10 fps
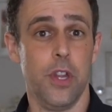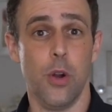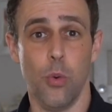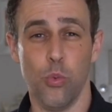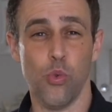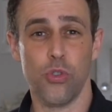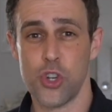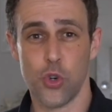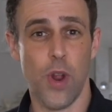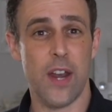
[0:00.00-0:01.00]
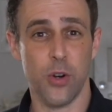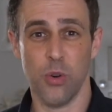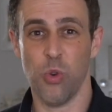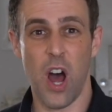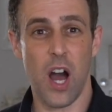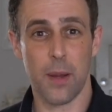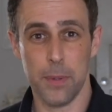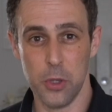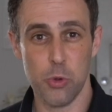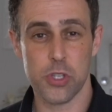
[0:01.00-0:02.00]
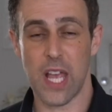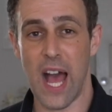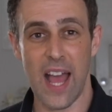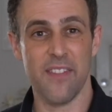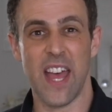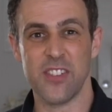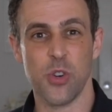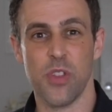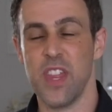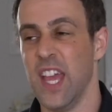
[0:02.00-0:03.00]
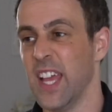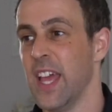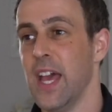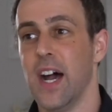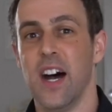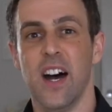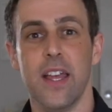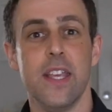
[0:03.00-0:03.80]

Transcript: you know shredder rock blues guy if that's your thing uh,